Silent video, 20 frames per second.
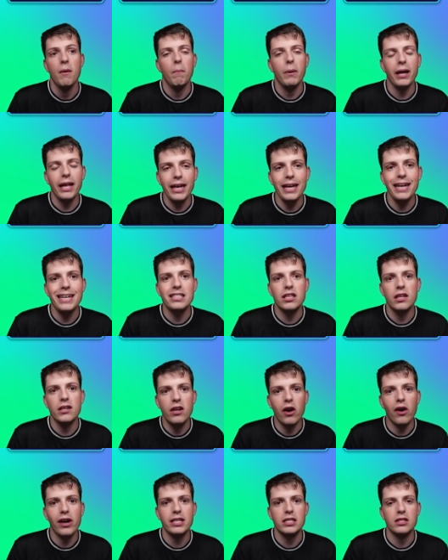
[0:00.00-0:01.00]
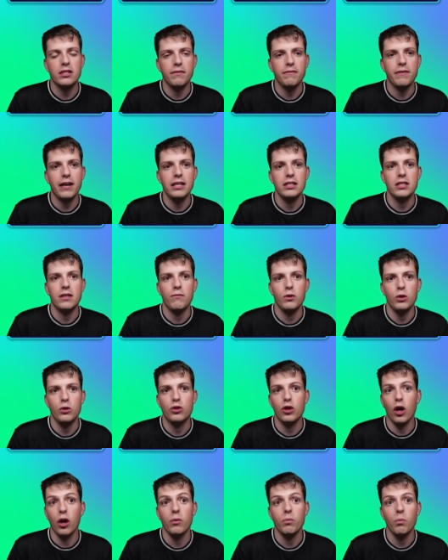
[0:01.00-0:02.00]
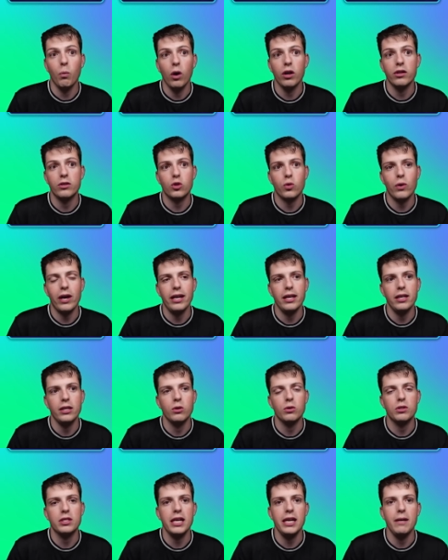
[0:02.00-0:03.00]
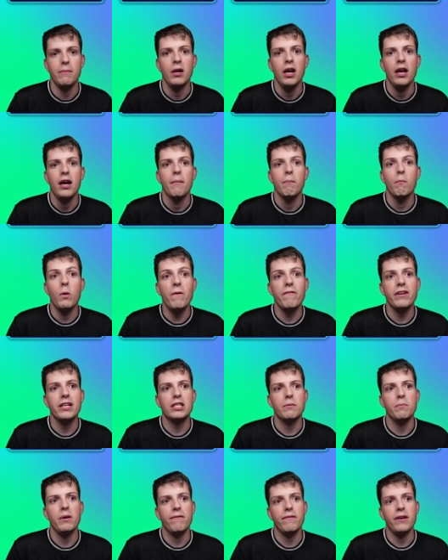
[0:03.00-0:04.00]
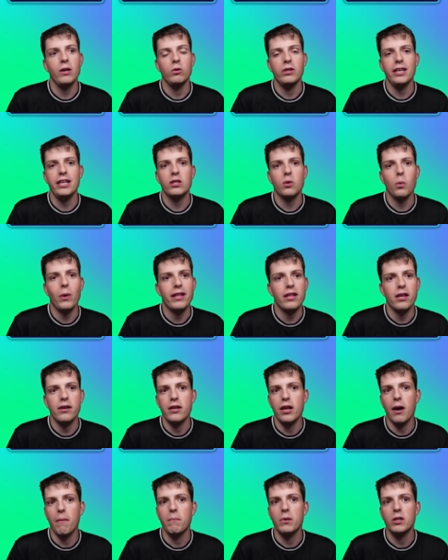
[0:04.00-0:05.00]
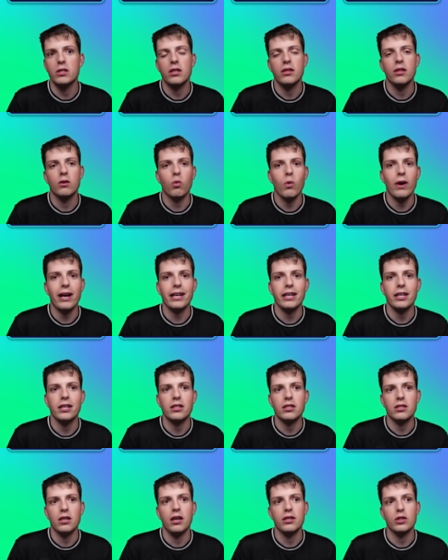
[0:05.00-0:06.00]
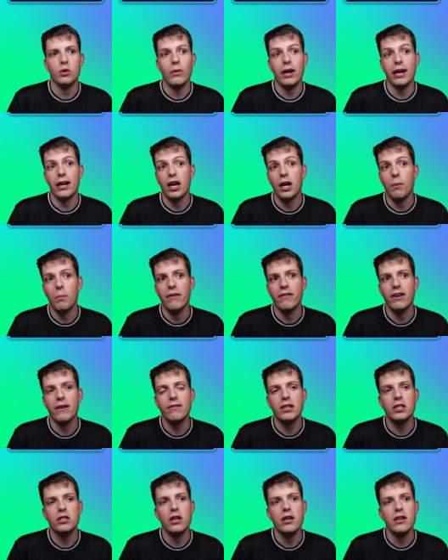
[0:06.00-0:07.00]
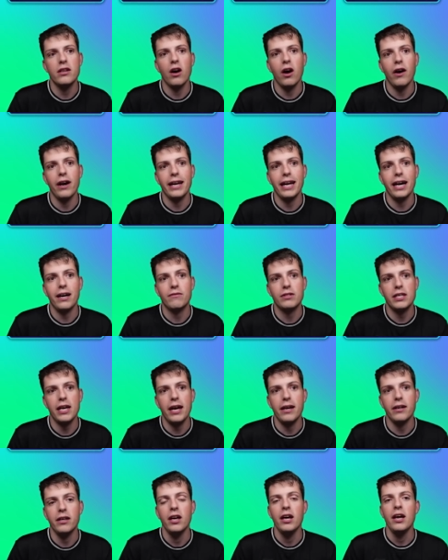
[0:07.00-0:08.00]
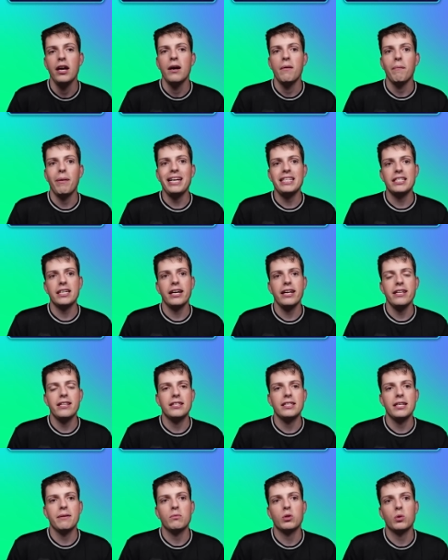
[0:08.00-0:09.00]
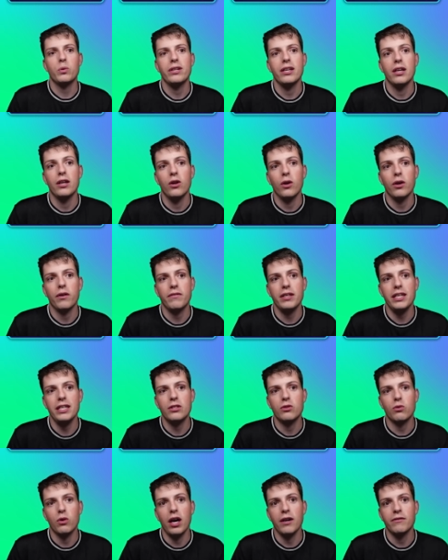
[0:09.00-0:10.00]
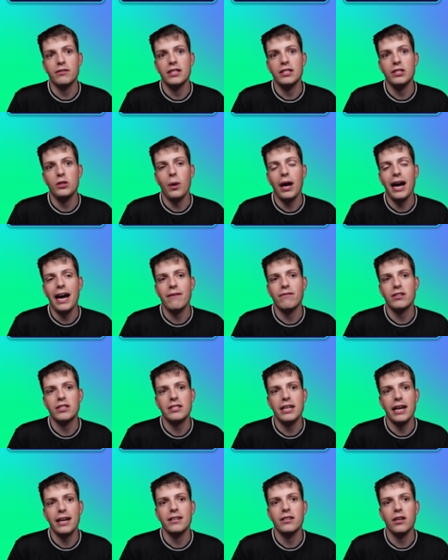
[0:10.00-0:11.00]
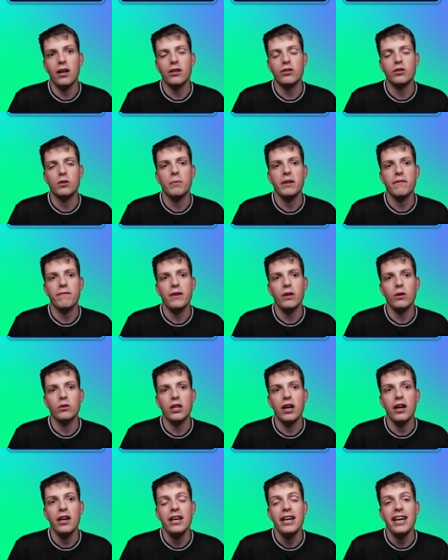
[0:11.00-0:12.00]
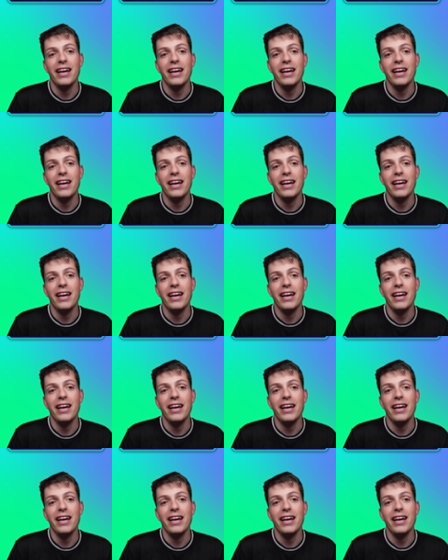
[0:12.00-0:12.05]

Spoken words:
but it is a nice defense if you don't want Trent in your team. Moving into midfield, these are where the numbers and the rankings start to rank up. We've given this a 9 out of 10. Basically, the difference between a lot of these drafts is you have a second Arsenal midfielder